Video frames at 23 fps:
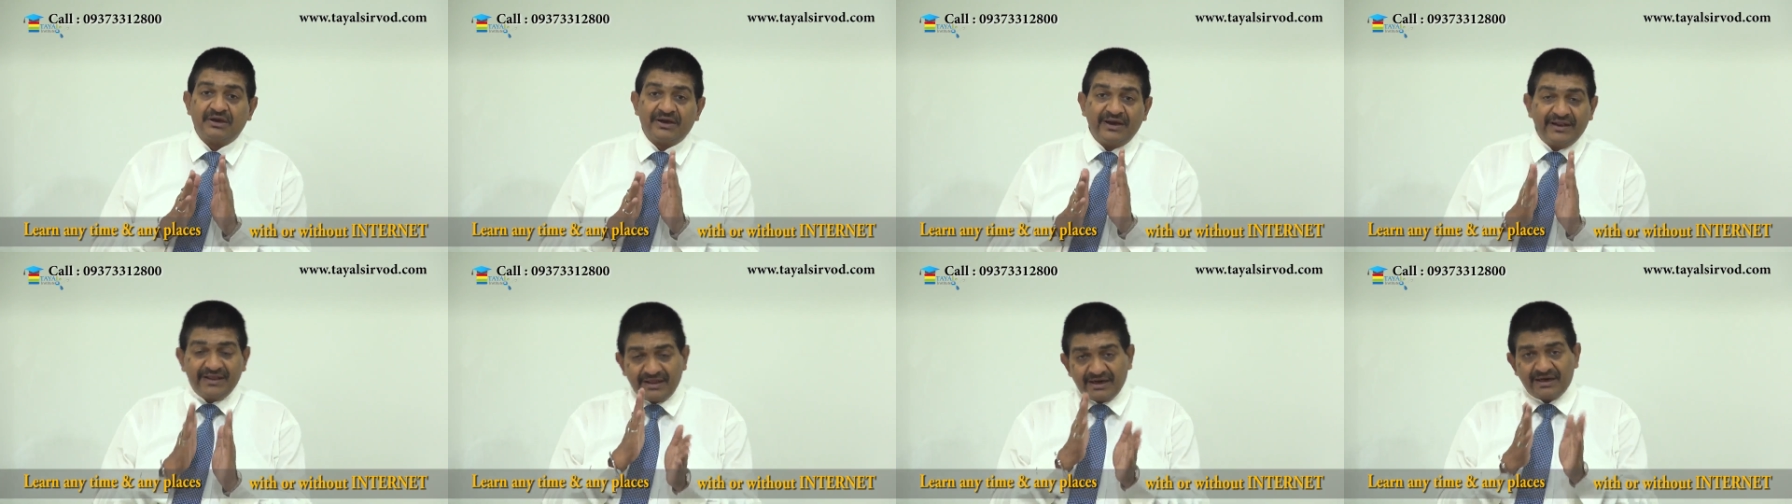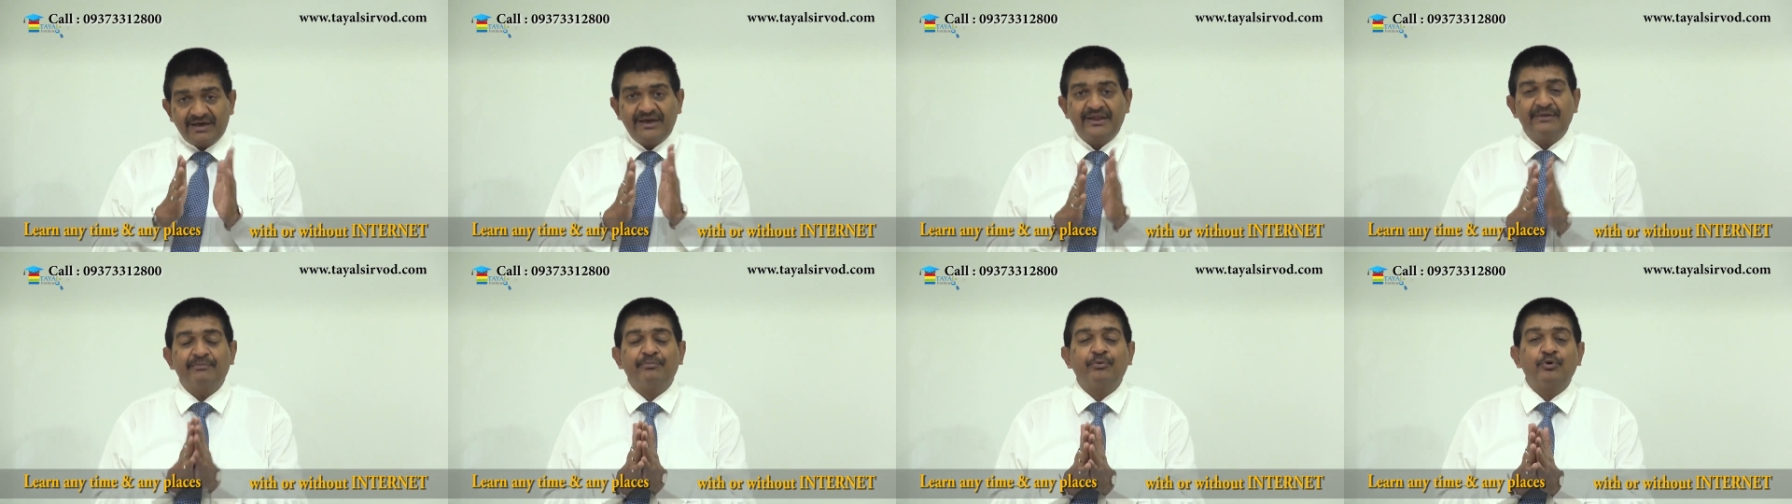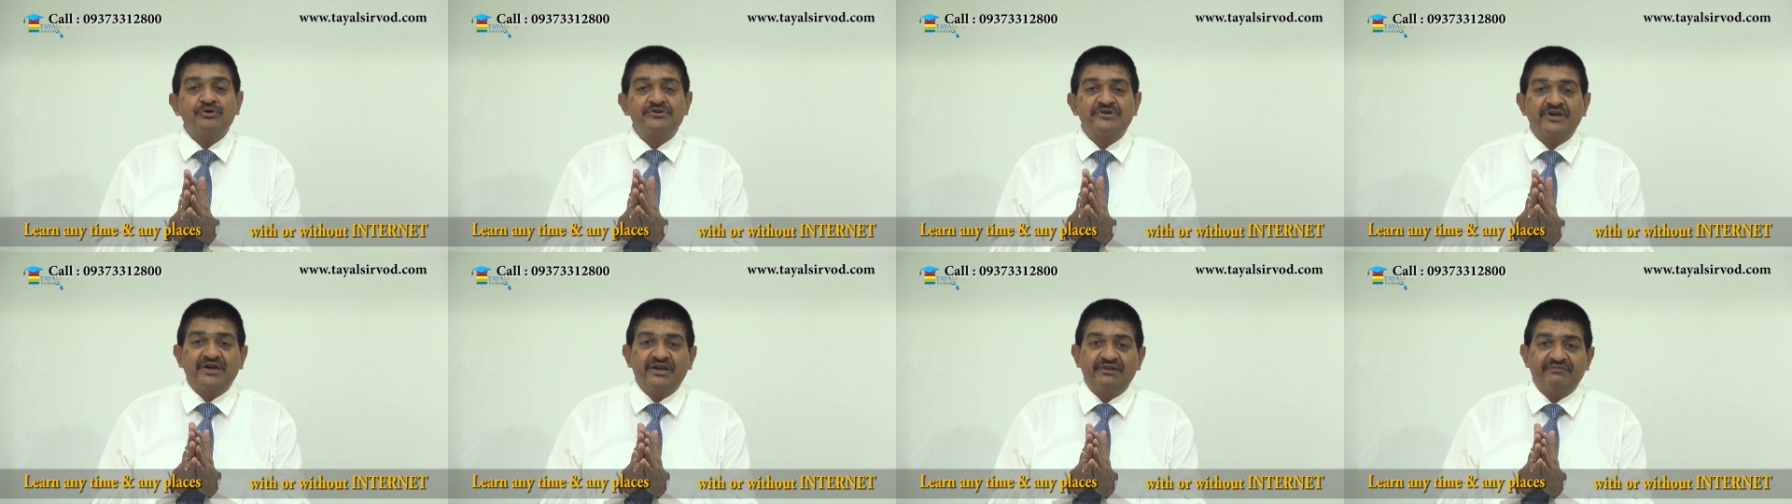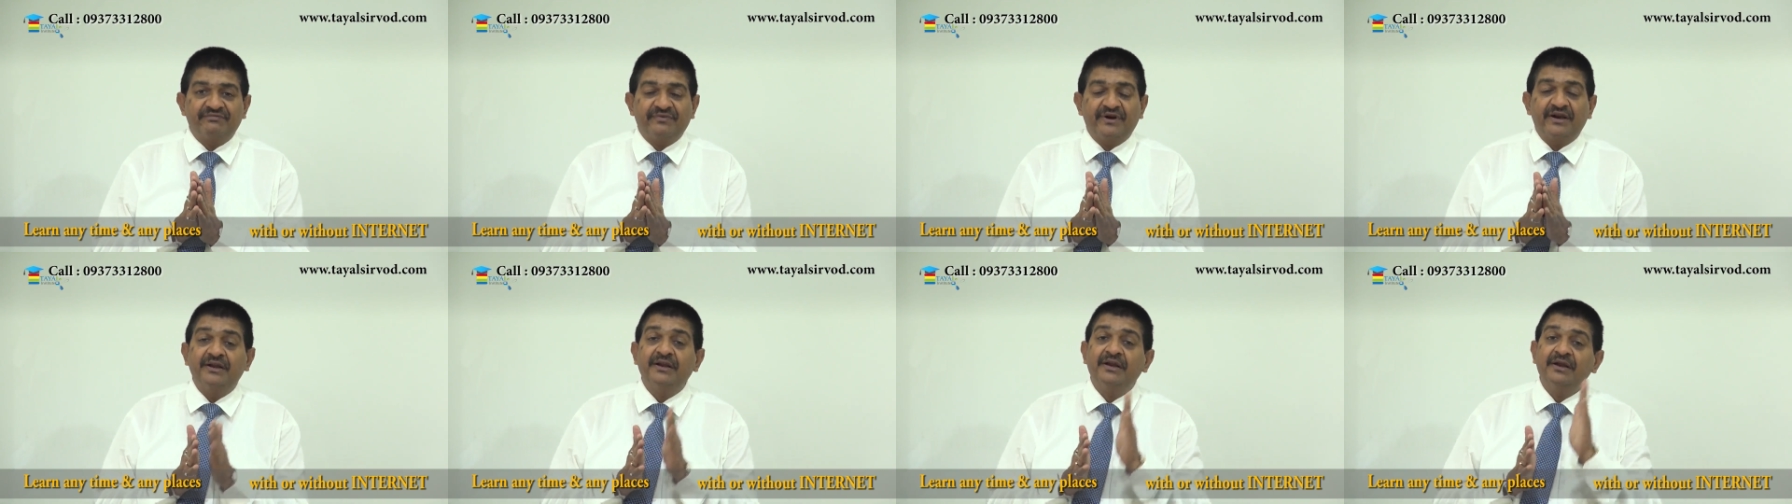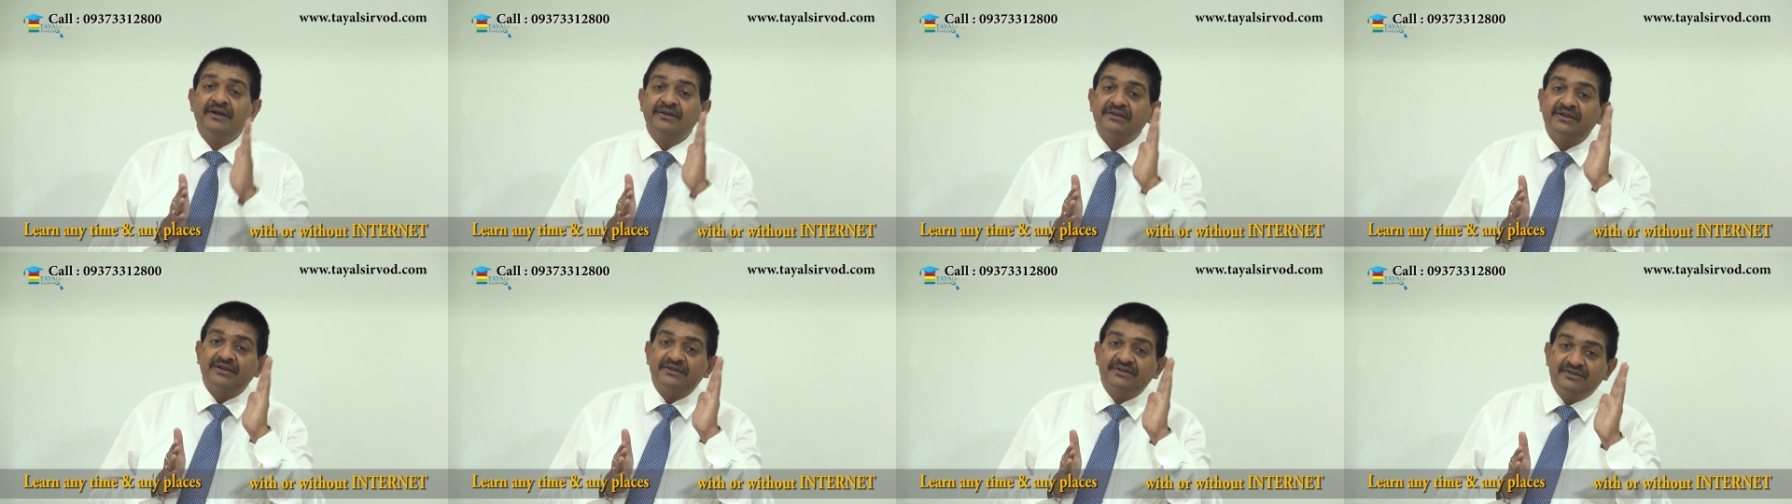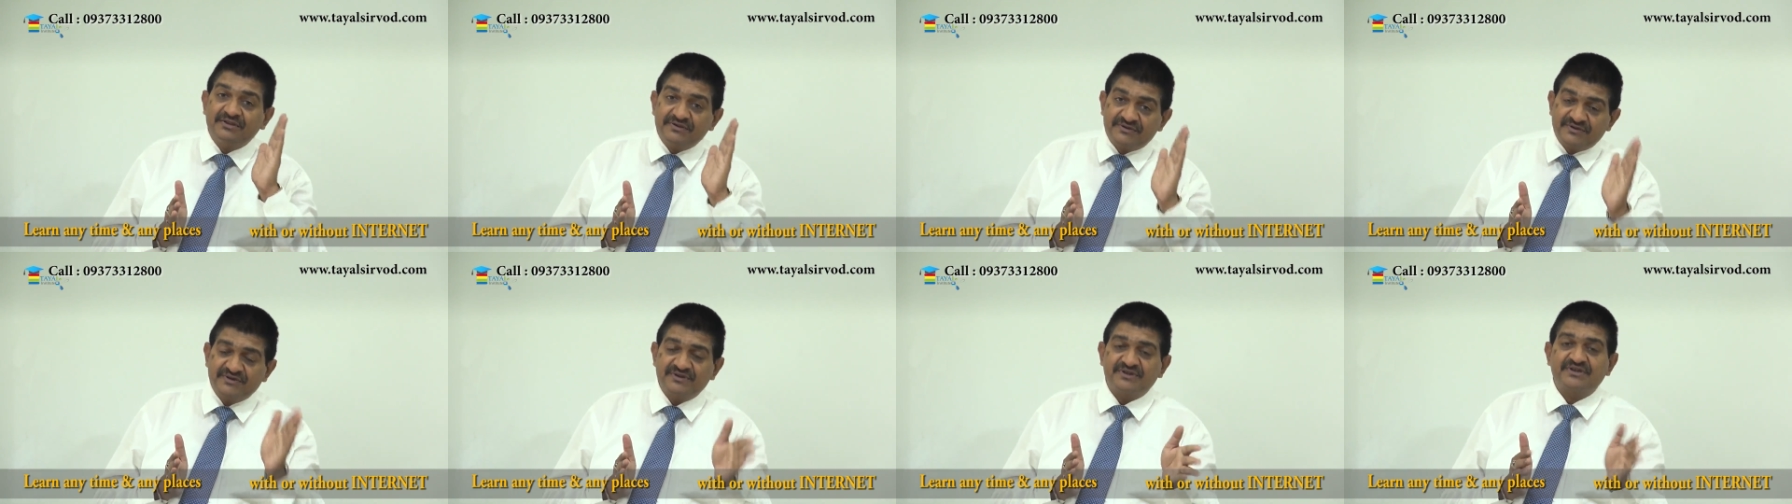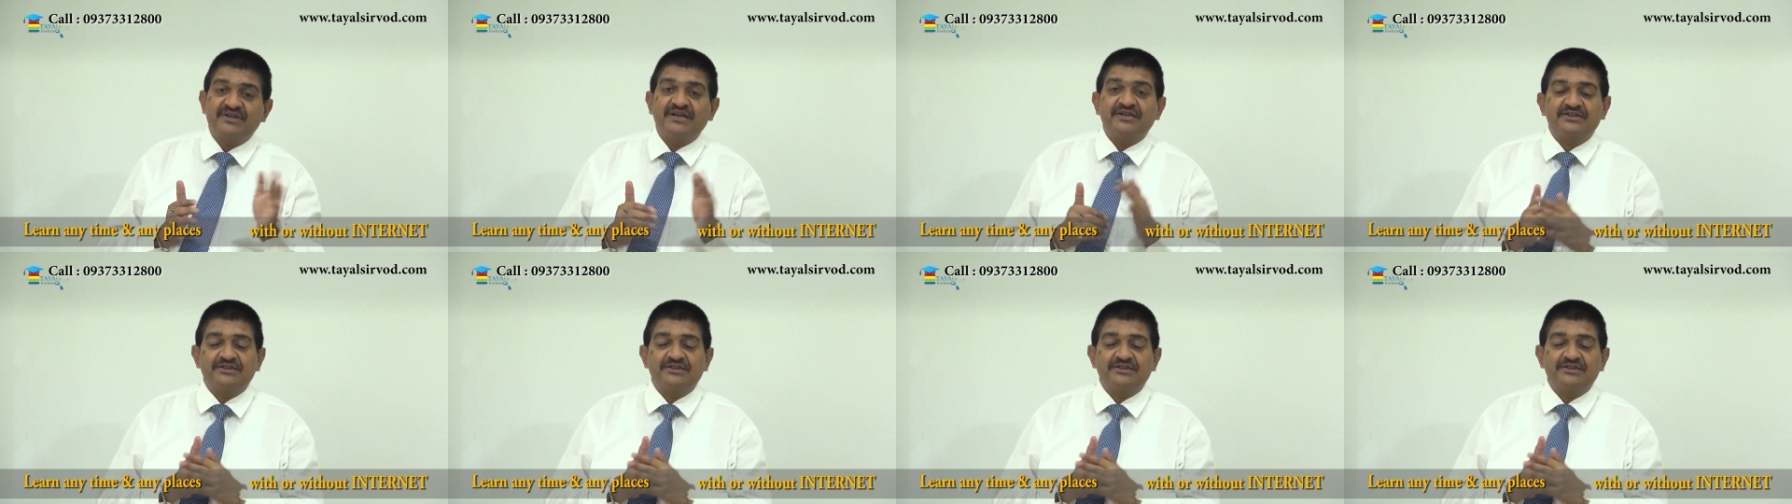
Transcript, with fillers: clearly ports are defined that this is